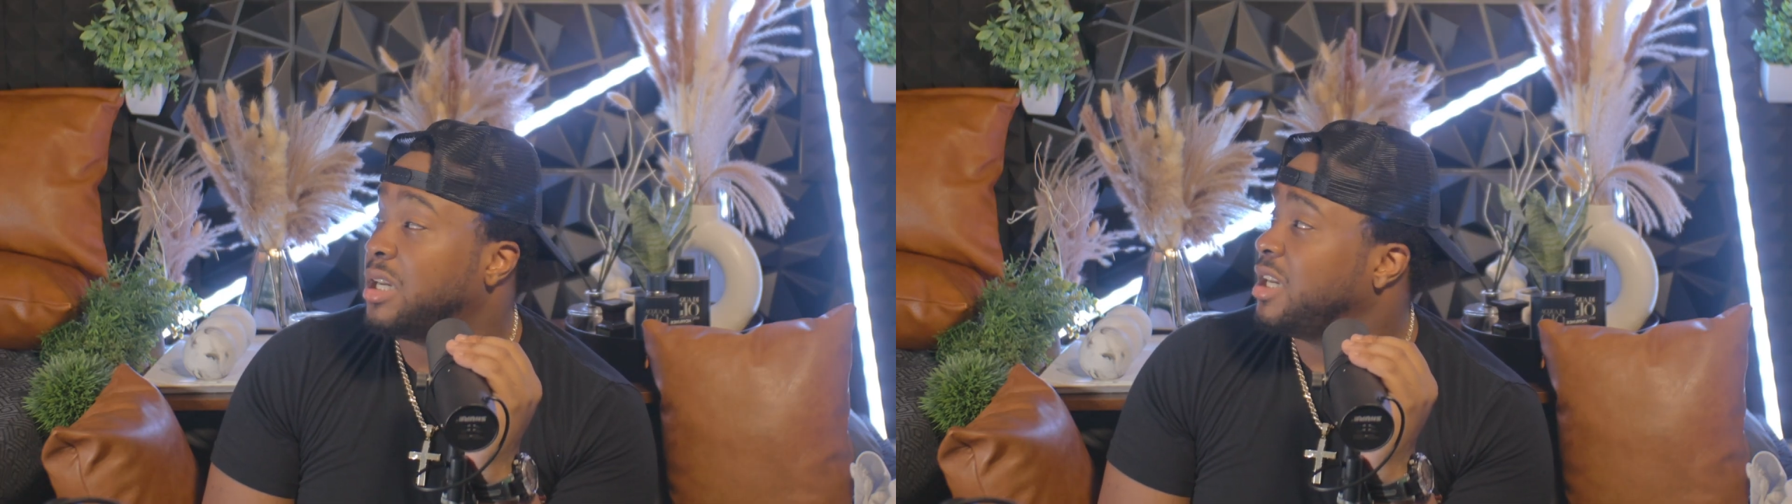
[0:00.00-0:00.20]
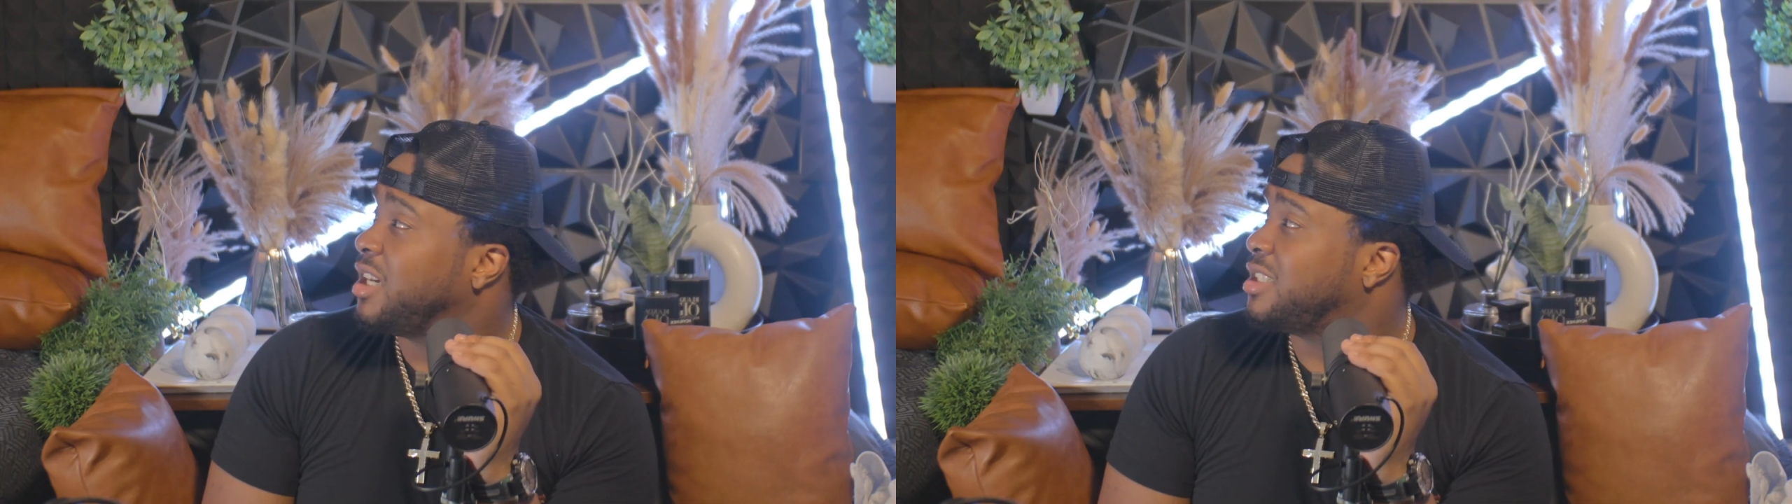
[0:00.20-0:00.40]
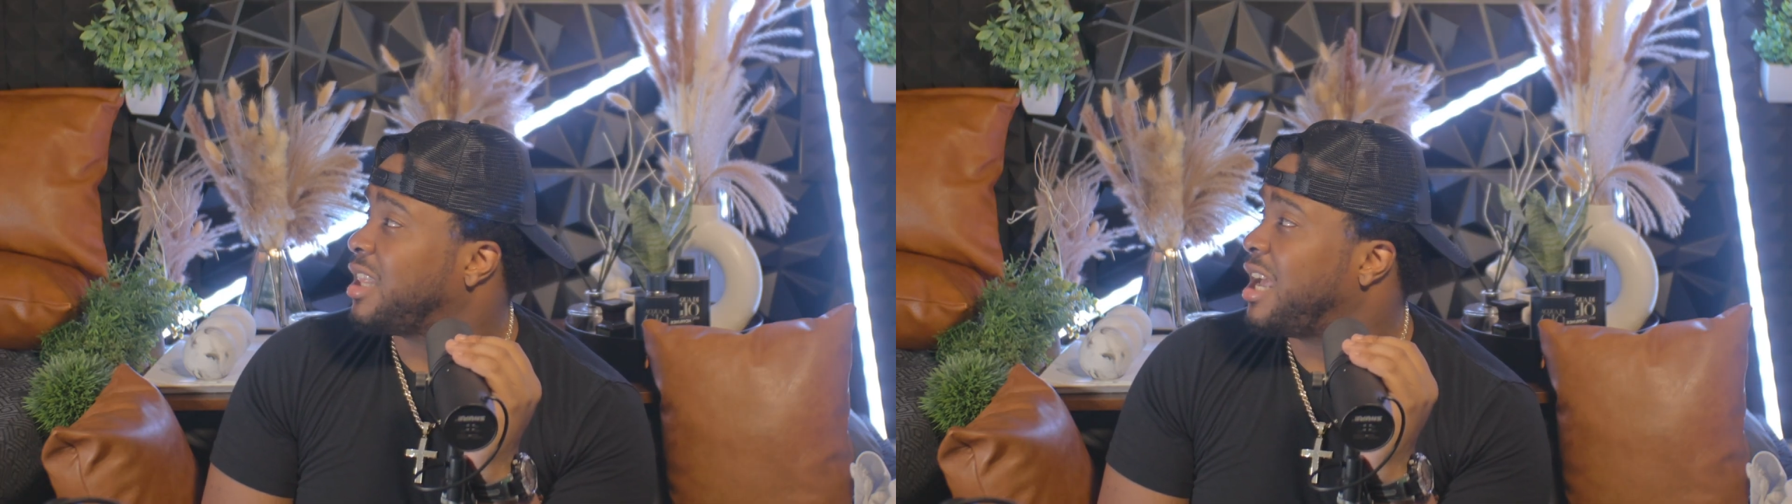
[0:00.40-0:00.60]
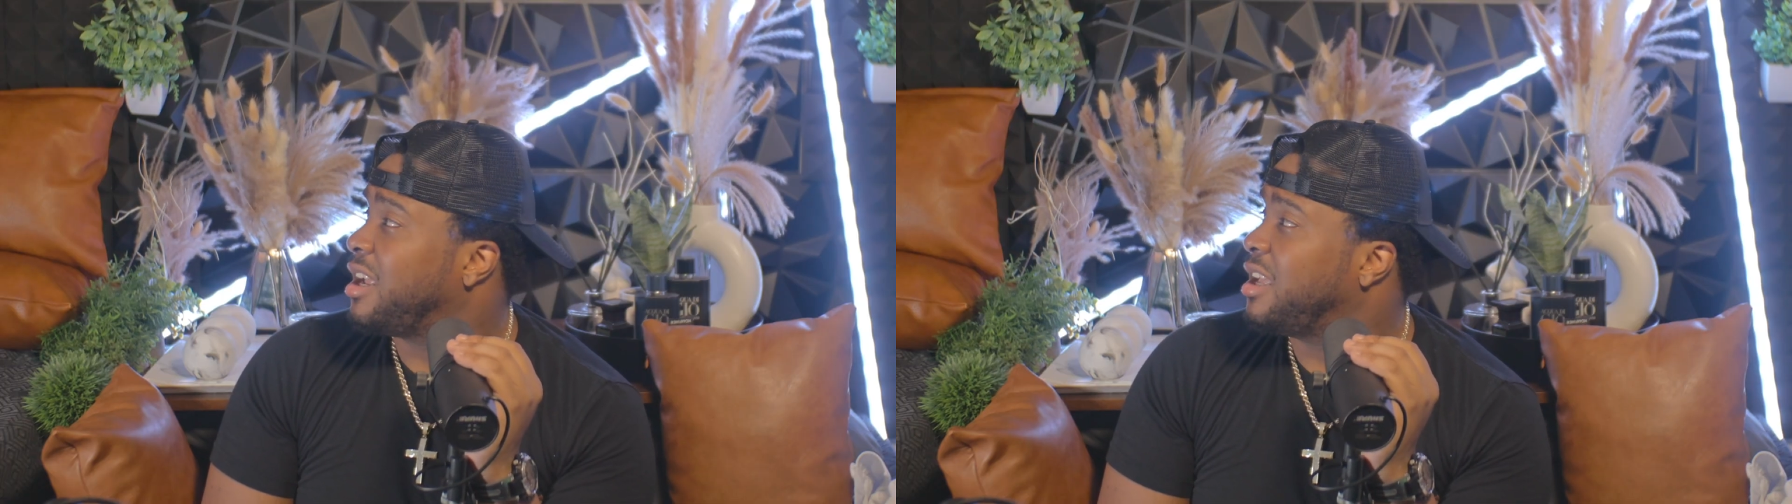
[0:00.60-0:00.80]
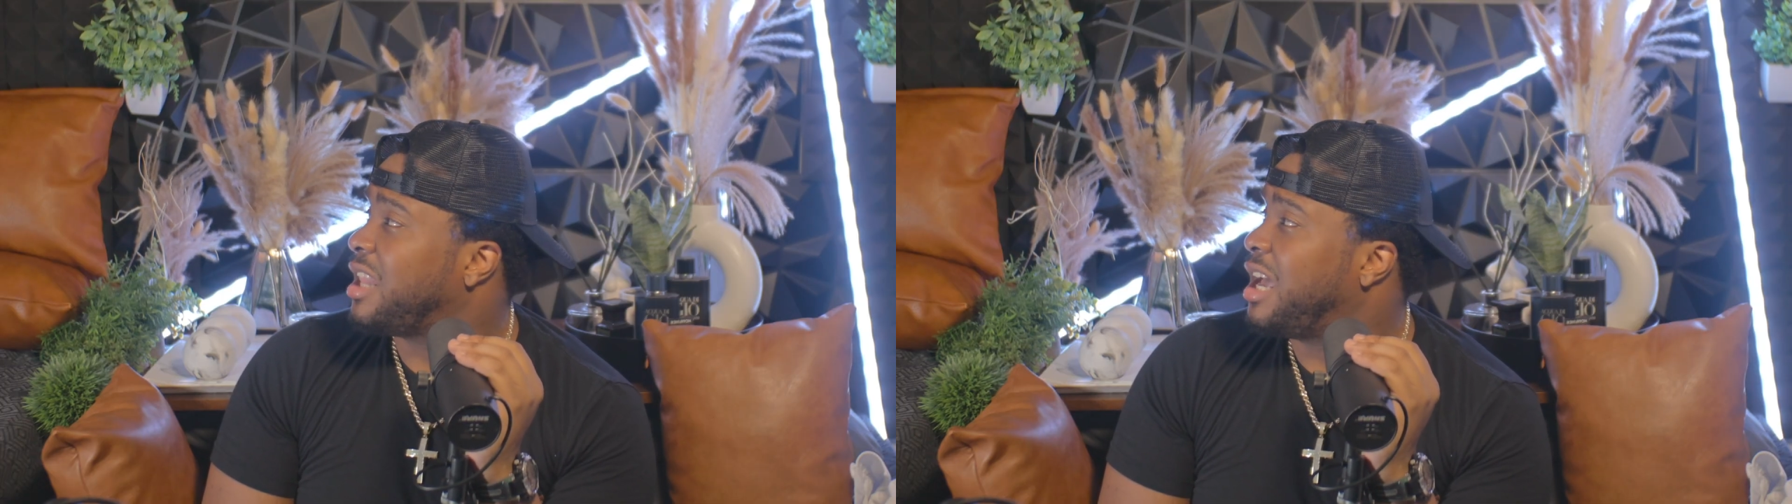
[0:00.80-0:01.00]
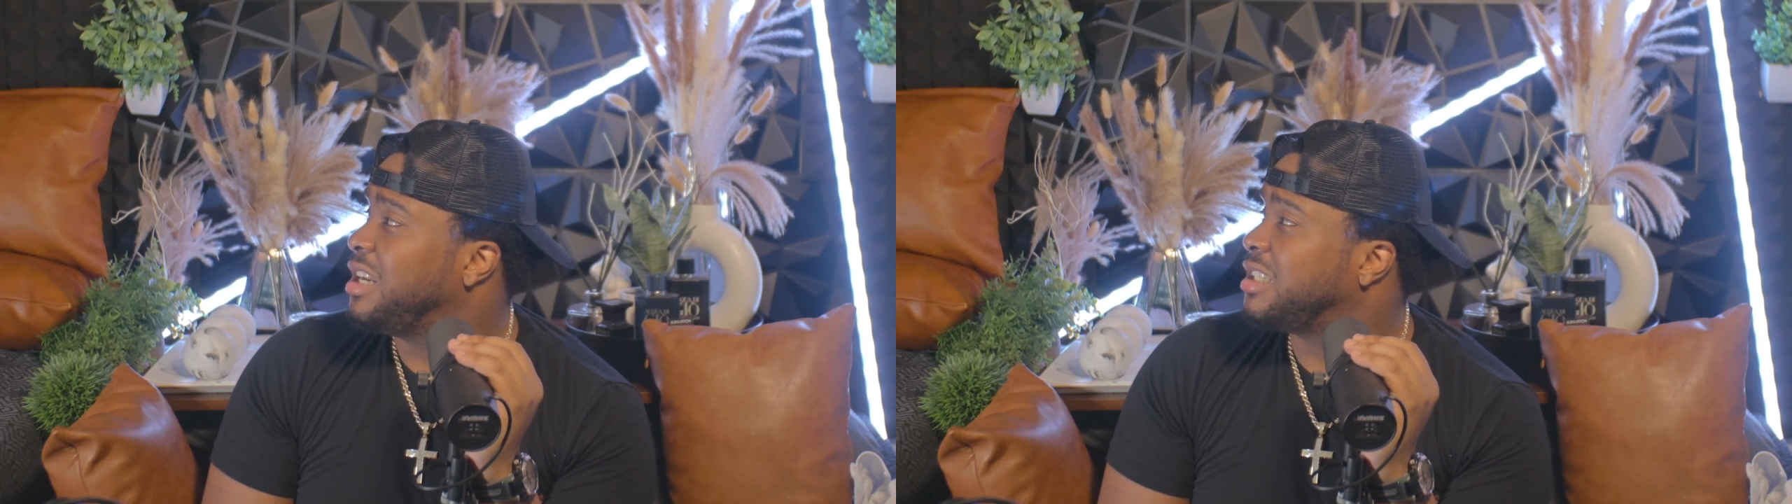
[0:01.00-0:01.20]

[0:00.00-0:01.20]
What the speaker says: Because a lot of this